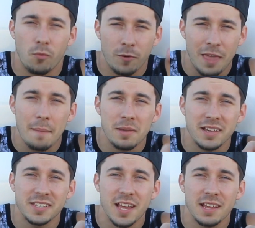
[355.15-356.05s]
With that
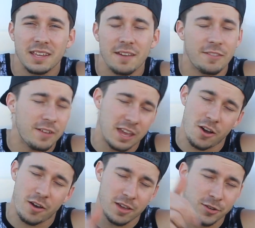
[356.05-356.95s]
being said, give the
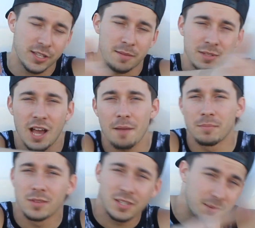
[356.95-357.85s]
video a huge thumbs up,
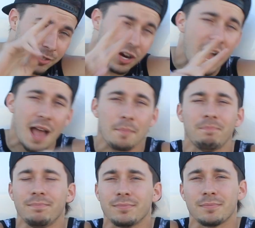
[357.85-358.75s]
subscribe,
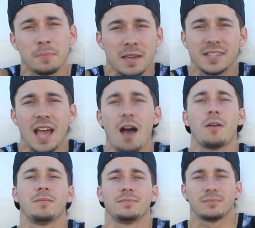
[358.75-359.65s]
peace
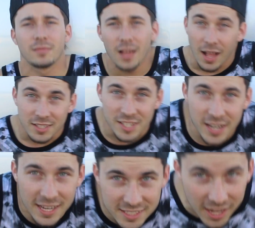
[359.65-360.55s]
out. I'll see you next